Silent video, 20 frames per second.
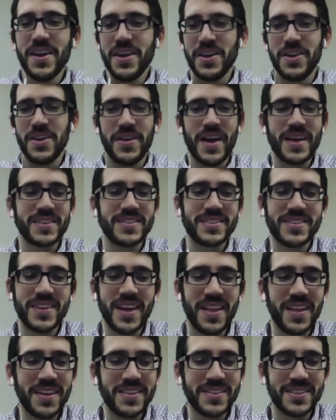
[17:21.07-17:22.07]
know, Axis and
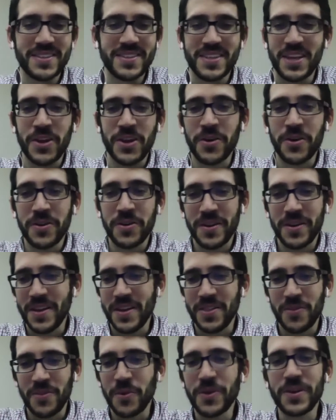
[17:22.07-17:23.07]
Allies is a year in
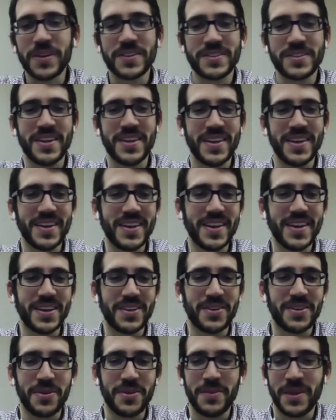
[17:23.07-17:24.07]
the works, and it
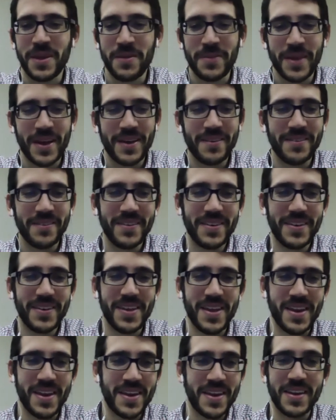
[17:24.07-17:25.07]
could be coming out
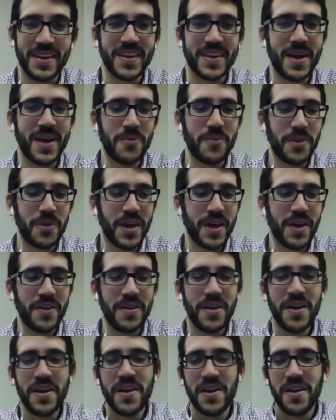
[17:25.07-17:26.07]
at any time without
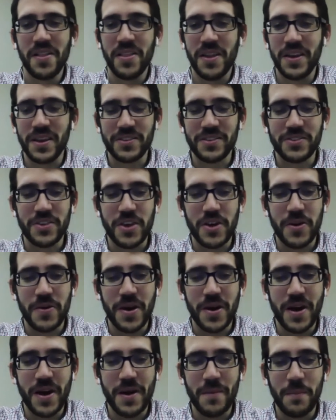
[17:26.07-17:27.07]
letting us
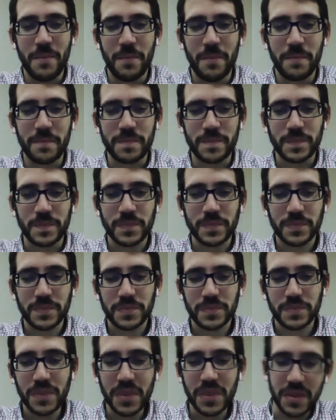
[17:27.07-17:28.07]
know.
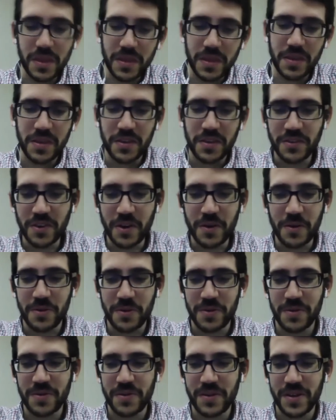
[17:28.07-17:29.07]
So
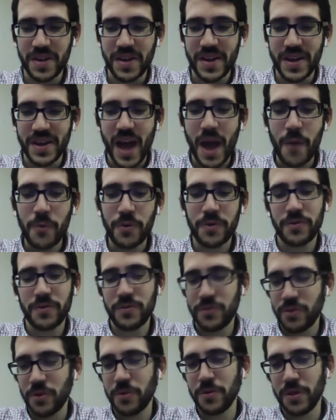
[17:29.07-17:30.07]
I wouldn't
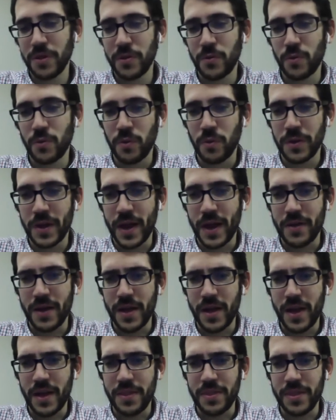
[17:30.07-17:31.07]
totally rule it out.
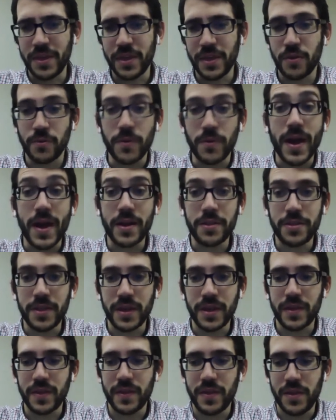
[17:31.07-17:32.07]
I think you're right. I
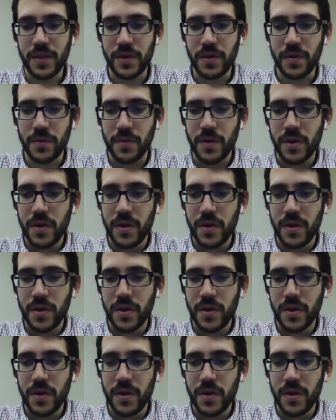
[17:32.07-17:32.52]
think, you know,